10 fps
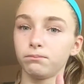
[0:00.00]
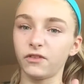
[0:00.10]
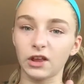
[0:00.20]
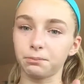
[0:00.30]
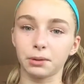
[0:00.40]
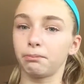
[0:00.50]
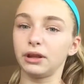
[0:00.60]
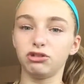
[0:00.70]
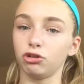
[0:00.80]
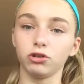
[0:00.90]
Facebook,
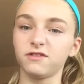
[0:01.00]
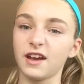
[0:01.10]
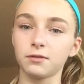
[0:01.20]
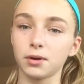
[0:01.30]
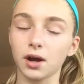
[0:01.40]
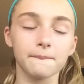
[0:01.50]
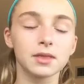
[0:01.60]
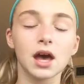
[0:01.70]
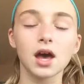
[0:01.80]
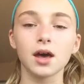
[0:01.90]
please don't do Facebook
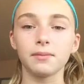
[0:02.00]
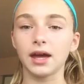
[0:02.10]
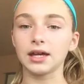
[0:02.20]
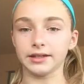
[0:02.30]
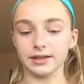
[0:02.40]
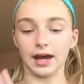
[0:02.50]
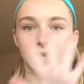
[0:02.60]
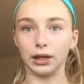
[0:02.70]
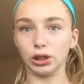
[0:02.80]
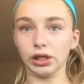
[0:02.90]
because that
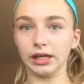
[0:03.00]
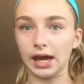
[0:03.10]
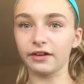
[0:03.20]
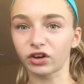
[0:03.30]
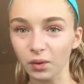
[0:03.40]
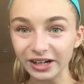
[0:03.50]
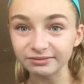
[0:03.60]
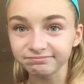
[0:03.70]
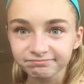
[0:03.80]
can go like everywhere.